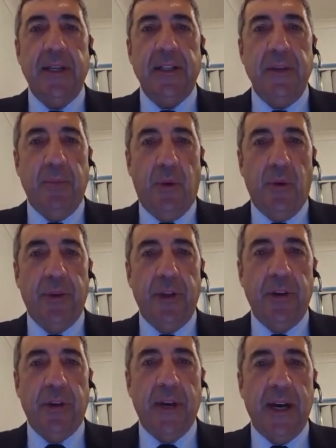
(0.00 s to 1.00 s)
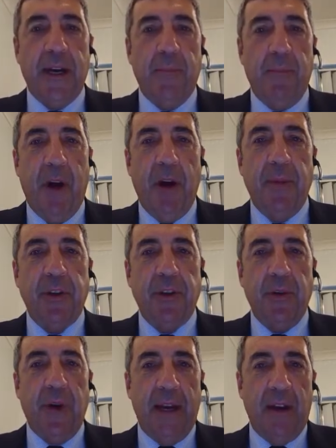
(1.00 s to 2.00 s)
It's important that you take a moment
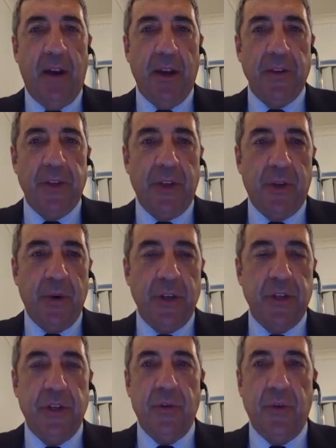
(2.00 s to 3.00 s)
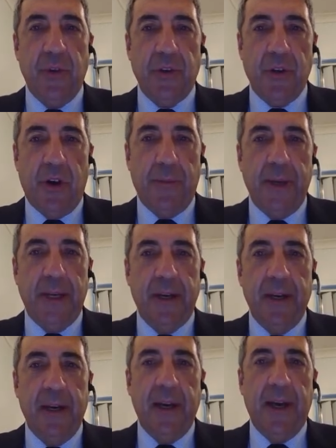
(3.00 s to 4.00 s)
to analyse the question or the topic